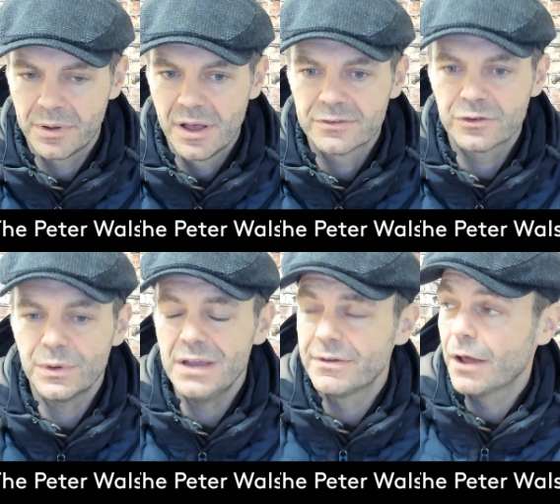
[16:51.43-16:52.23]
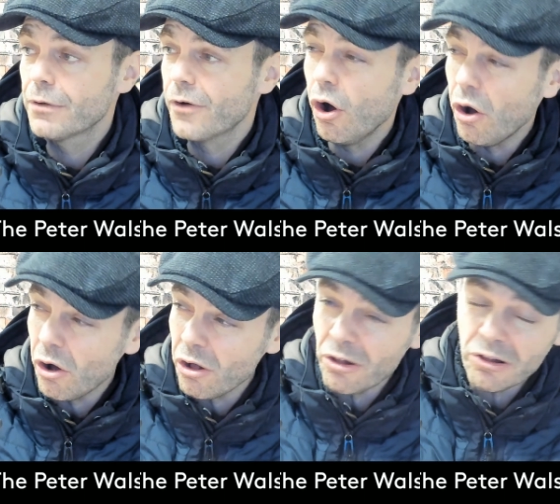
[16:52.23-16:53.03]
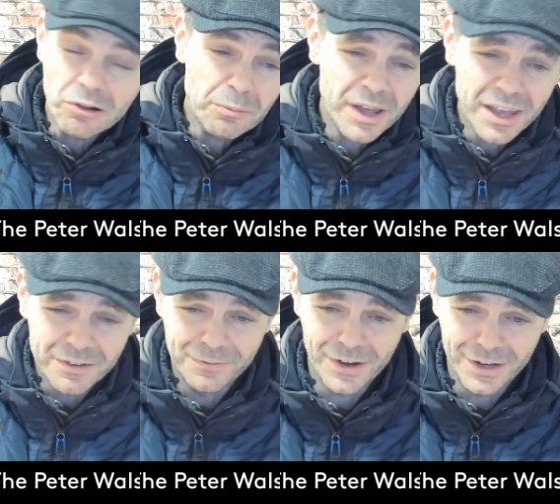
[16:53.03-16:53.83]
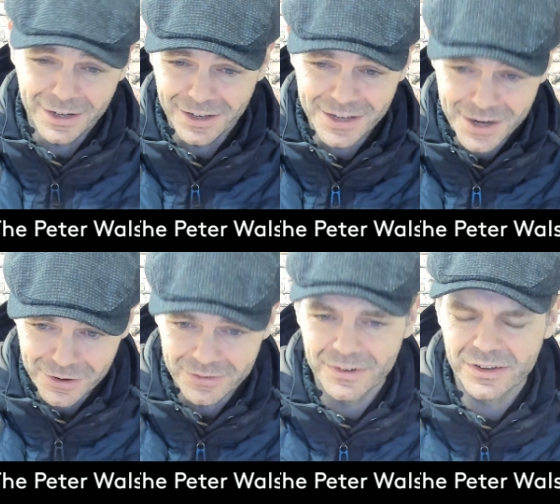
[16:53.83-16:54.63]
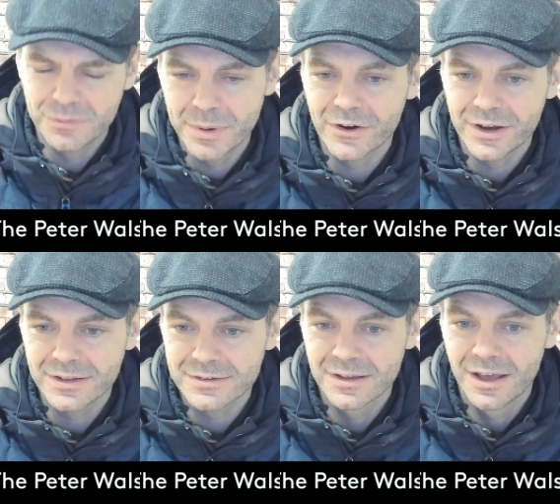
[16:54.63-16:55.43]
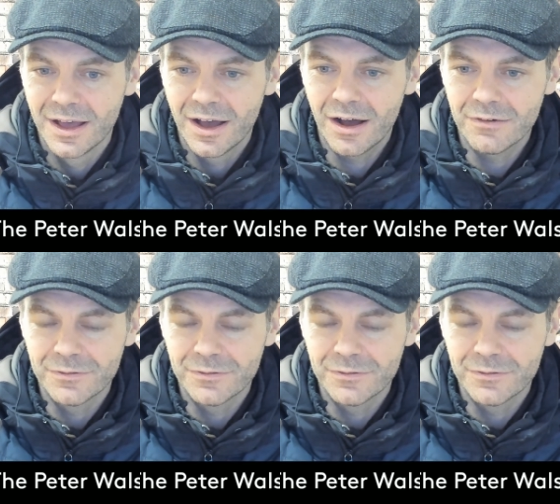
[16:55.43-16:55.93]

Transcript: So even out of all my fucking years of experience of